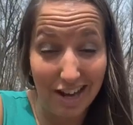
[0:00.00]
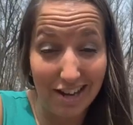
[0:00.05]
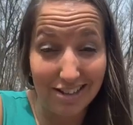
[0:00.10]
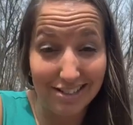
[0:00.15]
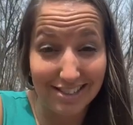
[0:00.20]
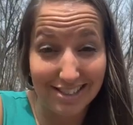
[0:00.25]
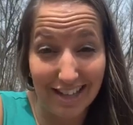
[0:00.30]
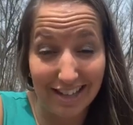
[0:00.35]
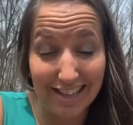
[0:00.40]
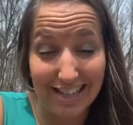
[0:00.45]

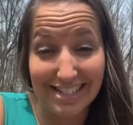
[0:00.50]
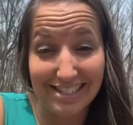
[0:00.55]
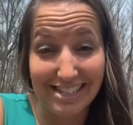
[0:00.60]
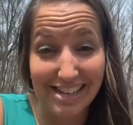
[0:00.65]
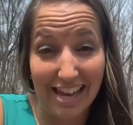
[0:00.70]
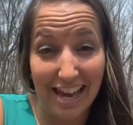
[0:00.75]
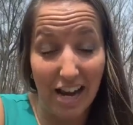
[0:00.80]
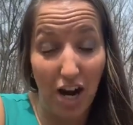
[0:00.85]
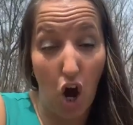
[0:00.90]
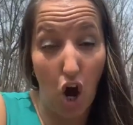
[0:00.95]
tykes that like
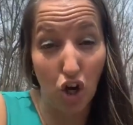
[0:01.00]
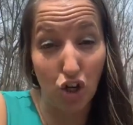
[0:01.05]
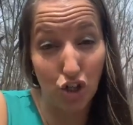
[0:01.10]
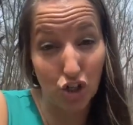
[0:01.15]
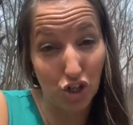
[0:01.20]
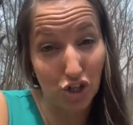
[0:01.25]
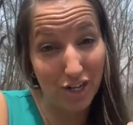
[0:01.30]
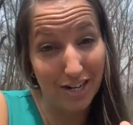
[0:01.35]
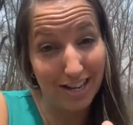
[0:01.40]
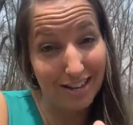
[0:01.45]
to get
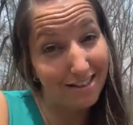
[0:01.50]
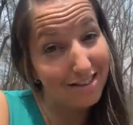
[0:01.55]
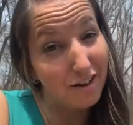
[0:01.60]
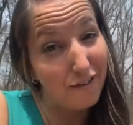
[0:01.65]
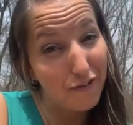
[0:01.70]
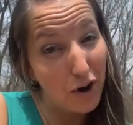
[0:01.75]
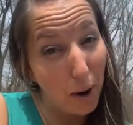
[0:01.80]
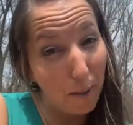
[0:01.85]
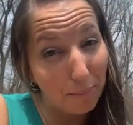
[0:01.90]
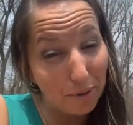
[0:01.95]
underneath
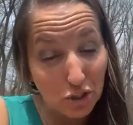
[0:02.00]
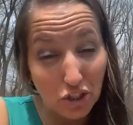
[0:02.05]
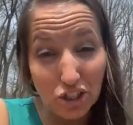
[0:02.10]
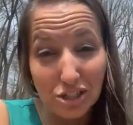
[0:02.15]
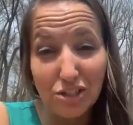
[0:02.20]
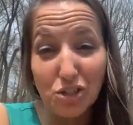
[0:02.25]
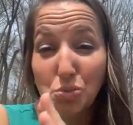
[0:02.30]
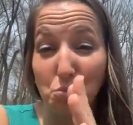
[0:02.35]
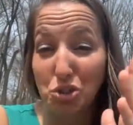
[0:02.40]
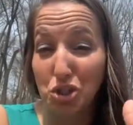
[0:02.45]
of our
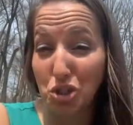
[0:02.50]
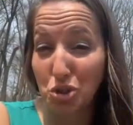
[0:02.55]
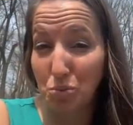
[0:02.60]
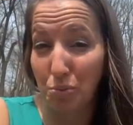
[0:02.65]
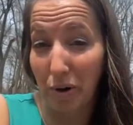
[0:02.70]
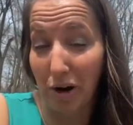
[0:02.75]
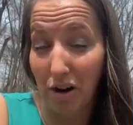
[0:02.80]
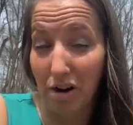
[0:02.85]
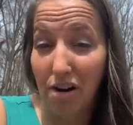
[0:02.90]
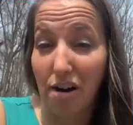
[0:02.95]
bushes, which is
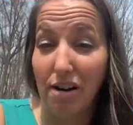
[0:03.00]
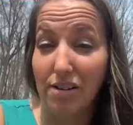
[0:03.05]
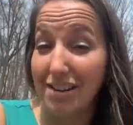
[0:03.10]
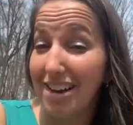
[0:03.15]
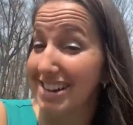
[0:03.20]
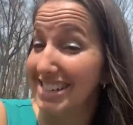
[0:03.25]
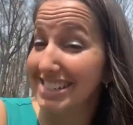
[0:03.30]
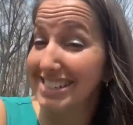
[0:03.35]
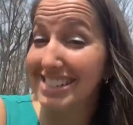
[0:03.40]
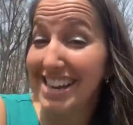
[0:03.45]
where a
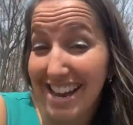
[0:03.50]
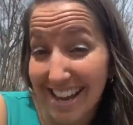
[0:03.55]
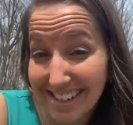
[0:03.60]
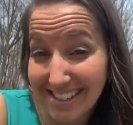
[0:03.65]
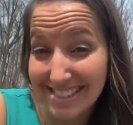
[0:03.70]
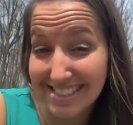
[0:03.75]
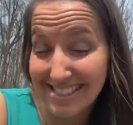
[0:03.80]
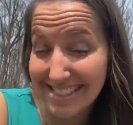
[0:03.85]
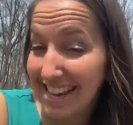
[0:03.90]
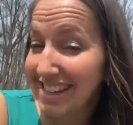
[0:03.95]
lot of
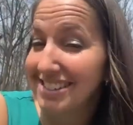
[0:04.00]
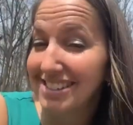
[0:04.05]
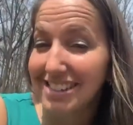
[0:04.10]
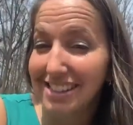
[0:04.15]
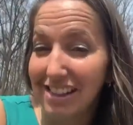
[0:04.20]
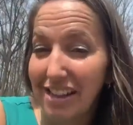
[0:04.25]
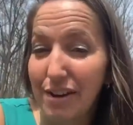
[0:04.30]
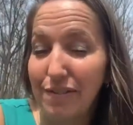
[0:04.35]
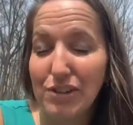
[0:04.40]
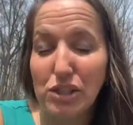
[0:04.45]
ticks tend
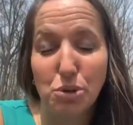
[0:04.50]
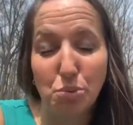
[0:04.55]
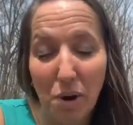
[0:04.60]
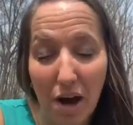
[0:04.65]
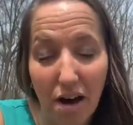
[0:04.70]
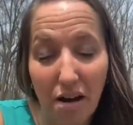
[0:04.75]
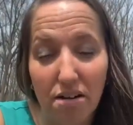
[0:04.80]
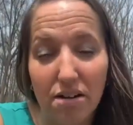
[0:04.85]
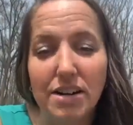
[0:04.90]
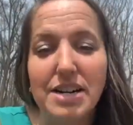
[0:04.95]
to live as
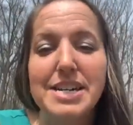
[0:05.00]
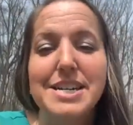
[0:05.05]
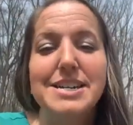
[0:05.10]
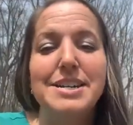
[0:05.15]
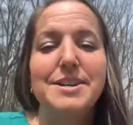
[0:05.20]
well.